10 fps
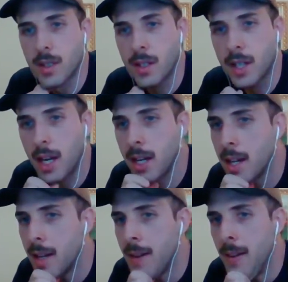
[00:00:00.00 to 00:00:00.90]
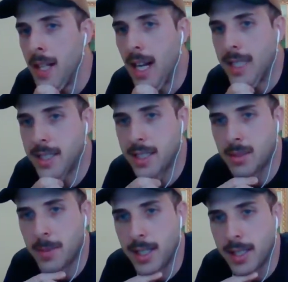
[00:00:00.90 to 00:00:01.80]
Okay. I suggest
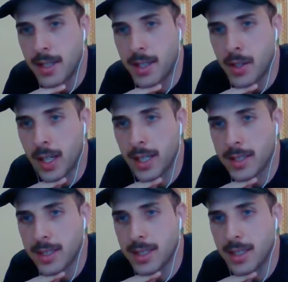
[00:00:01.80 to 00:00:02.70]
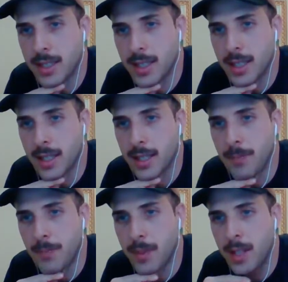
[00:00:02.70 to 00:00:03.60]
you guys
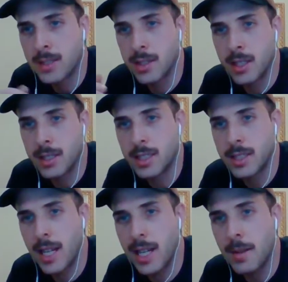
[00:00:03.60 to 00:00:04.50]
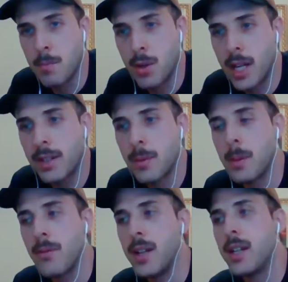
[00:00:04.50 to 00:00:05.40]
let's just take a break from the
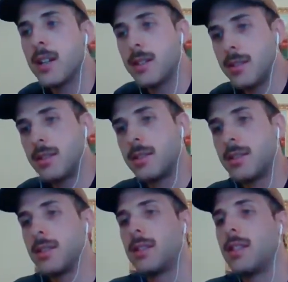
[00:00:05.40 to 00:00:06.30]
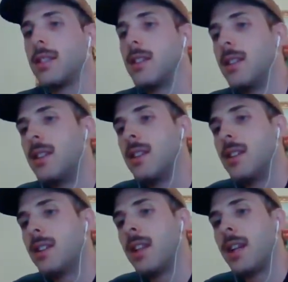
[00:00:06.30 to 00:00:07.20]
video.
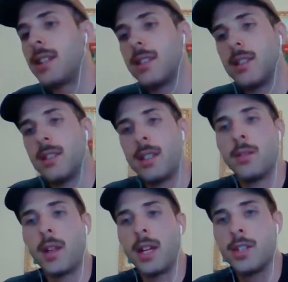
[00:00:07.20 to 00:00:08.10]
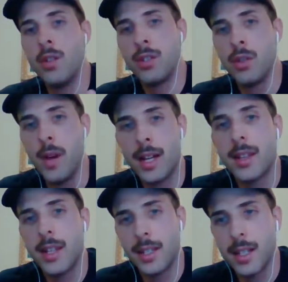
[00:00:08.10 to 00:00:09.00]
Like literally like don't do
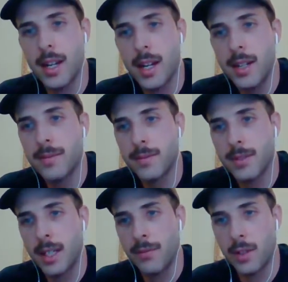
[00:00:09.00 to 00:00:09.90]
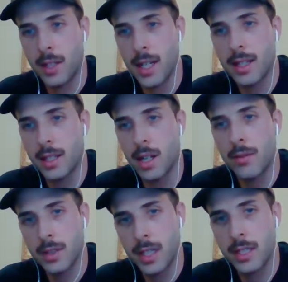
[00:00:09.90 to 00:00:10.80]
anything today. Like forget the
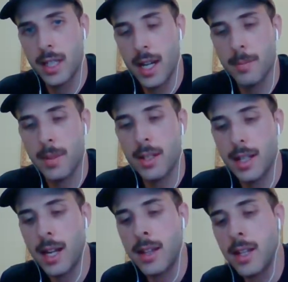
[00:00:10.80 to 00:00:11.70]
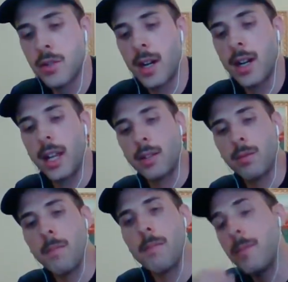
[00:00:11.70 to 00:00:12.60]
conversation happened and then try to like
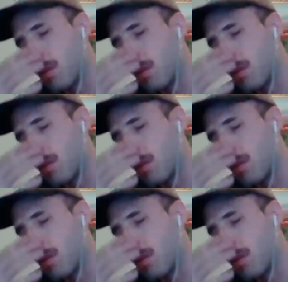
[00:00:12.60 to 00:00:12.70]
remember